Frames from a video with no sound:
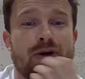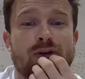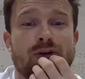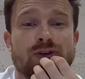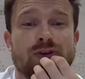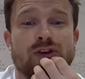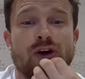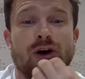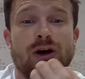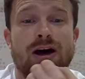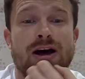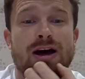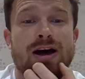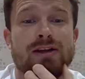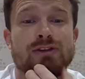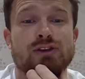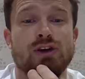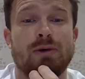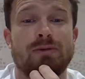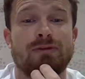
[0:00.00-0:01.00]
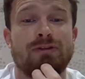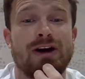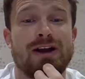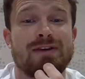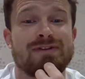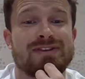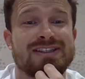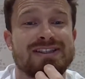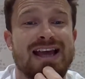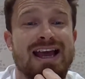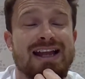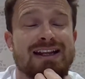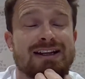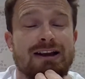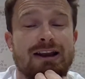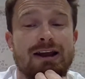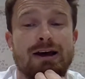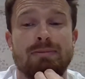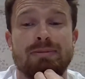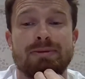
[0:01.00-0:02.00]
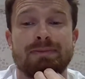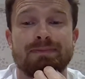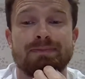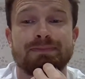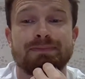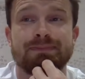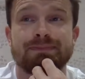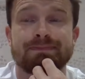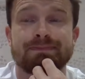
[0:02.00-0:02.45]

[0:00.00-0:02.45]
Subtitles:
bottled top 5. Sad club.